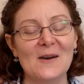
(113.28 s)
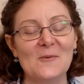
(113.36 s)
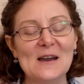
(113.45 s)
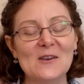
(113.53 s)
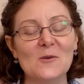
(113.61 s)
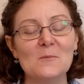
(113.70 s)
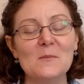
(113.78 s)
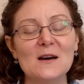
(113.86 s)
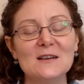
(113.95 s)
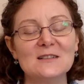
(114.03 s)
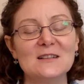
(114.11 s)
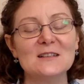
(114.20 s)
where your
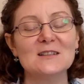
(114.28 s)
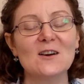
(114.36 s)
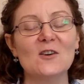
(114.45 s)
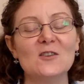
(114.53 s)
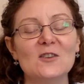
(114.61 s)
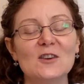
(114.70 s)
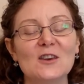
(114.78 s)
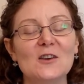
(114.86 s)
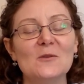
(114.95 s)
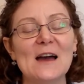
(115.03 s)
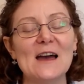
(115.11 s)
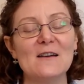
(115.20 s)
mercies are
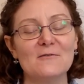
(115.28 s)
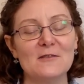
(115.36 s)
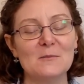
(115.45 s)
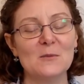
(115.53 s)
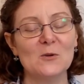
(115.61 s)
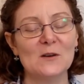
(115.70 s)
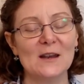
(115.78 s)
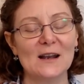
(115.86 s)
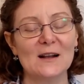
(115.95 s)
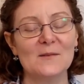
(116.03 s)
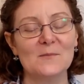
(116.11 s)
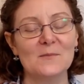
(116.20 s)
new every
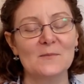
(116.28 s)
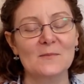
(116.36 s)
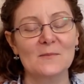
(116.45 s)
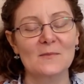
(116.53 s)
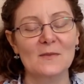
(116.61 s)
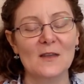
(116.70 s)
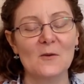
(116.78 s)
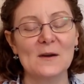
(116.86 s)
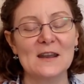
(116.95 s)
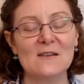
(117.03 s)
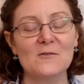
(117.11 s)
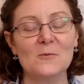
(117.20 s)
morning, that
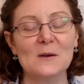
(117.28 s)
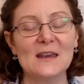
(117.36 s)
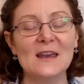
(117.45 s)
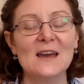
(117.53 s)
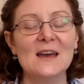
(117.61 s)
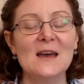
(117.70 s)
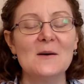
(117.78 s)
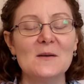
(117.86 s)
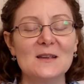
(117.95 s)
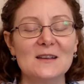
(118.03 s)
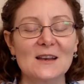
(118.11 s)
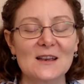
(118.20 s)
whenever we
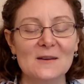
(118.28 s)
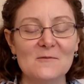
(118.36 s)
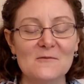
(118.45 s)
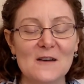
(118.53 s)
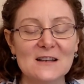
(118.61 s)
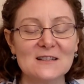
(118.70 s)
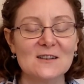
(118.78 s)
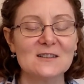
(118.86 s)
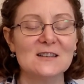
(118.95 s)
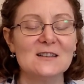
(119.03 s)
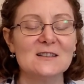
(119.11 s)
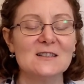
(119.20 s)
confess our
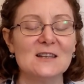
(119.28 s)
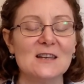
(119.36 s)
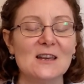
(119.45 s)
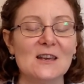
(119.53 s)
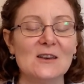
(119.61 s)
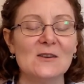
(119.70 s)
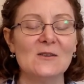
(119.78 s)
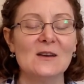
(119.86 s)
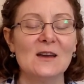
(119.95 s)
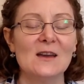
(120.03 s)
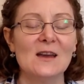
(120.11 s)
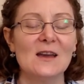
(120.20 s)
sins to you,
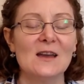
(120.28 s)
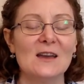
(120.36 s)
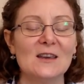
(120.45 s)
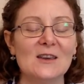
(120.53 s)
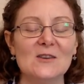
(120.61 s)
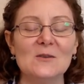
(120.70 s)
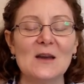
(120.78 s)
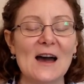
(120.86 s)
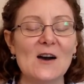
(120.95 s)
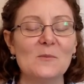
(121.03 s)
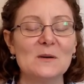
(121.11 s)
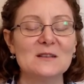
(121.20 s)
you
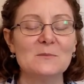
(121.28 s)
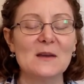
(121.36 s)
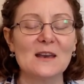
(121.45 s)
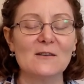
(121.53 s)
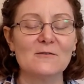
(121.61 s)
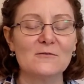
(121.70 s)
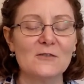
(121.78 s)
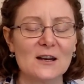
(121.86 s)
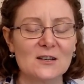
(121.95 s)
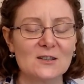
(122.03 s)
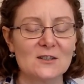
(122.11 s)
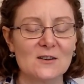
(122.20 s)
help us make a
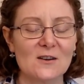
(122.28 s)
fresh